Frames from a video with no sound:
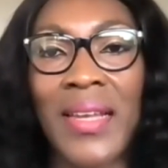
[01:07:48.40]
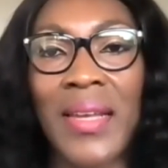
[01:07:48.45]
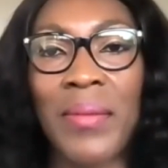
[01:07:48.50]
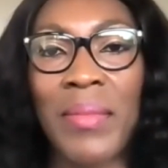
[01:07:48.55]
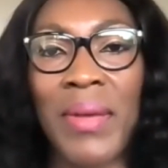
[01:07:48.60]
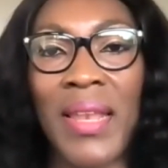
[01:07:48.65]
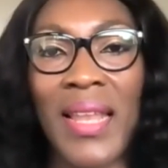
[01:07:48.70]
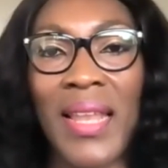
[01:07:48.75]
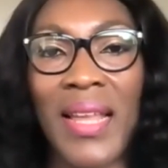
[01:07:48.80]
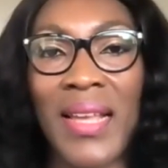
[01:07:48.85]

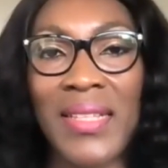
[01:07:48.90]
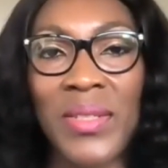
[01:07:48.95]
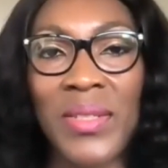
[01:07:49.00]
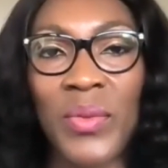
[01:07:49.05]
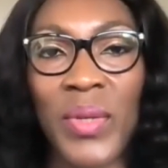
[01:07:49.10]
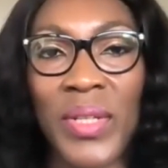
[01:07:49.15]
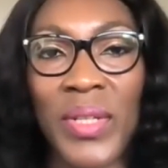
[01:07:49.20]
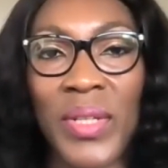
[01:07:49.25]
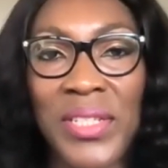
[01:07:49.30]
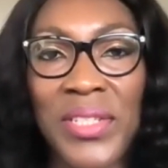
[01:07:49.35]
my last
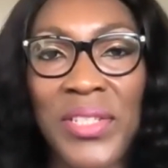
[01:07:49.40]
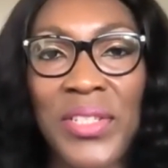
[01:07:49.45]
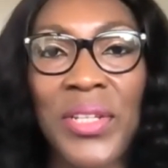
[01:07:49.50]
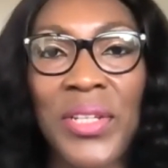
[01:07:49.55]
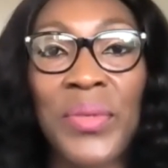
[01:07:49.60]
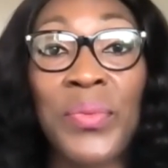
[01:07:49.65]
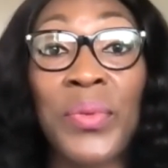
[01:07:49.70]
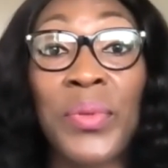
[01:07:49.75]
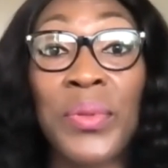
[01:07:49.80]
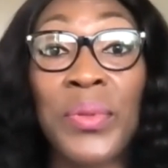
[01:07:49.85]

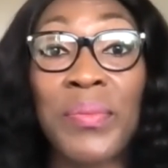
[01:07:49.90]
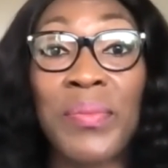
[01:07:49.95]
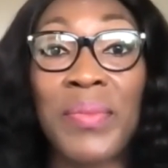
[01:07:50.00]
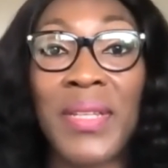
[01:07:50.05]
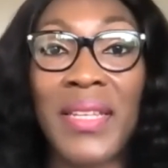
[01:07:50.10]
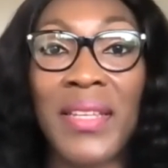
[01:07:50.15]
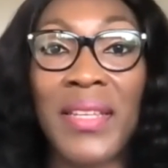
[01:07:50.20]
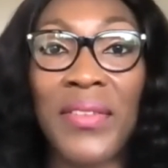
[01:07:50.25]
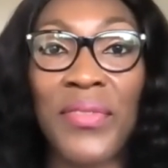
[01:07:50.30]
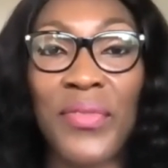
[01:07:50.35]
question will
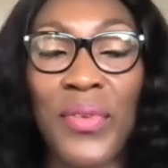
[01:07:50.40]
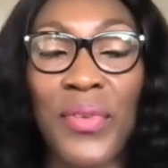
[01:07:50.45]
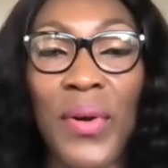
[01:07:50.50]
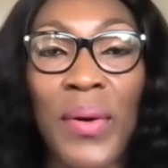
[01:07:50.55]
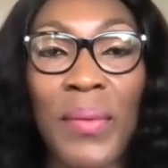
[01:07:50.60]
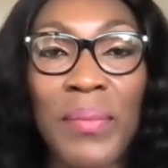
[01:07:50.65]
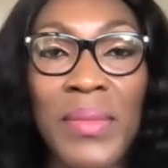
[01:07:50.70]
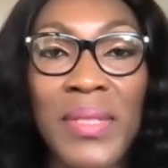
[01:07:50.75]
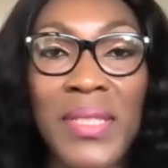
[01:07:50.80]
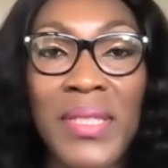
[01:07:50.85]
be
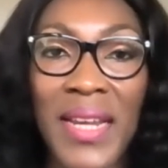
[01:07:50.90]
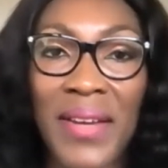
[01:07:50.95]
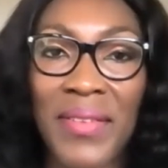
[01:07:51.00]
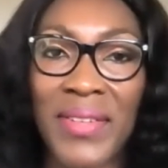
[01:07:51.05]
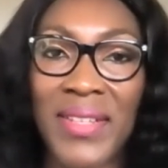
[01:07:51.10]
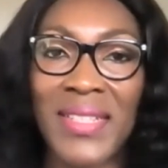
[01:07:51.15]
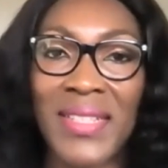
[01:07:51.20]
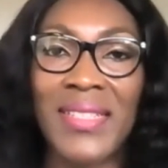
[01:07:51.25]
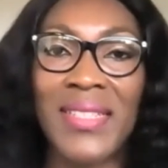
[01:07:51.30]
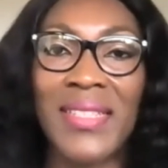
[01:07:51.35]
from
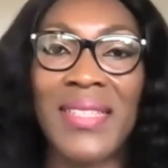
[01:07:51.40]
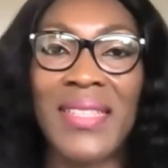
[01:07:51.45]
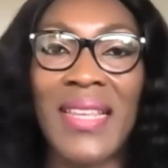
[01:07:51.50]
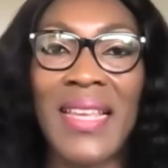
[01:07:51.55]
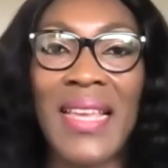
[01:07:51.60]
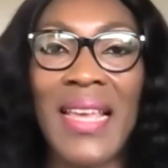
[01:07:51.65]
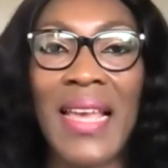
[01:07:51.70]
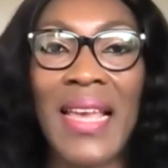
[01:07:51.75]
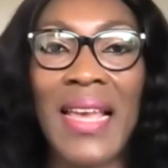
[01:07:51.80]
Terence.